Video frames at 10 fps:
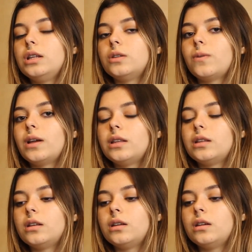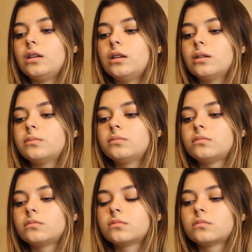in
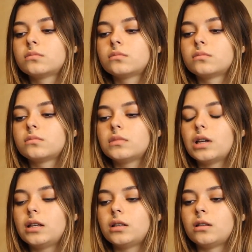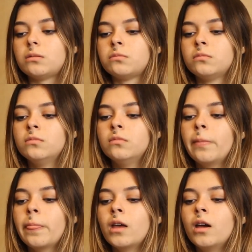2018.
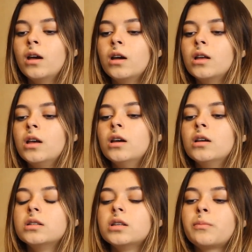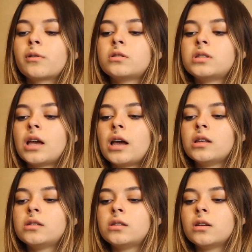The
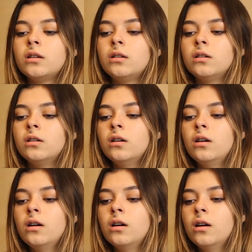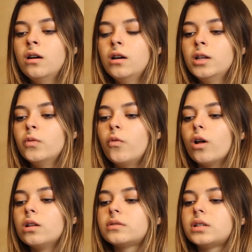process
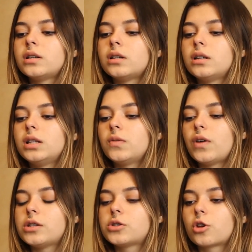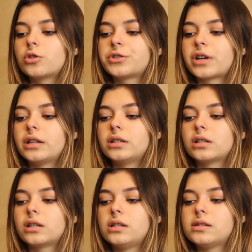involved investors
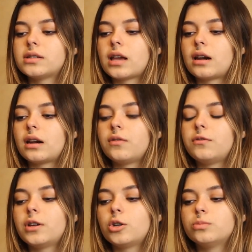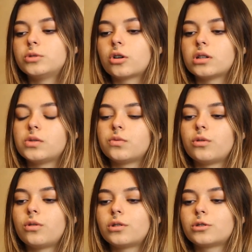trading in their Ethereum tokens
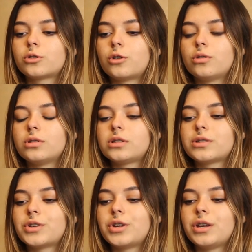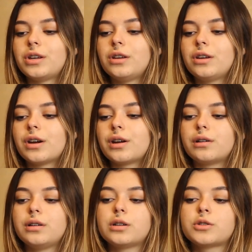for Tron's
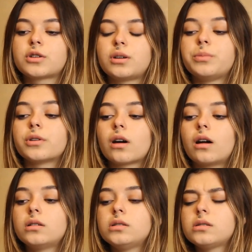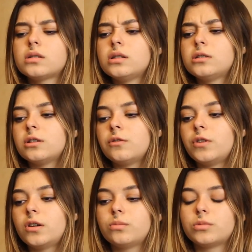TRX cryptocurrency. The
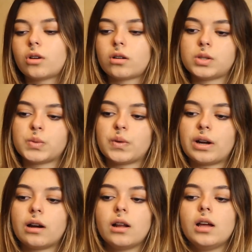Ethereum tokens were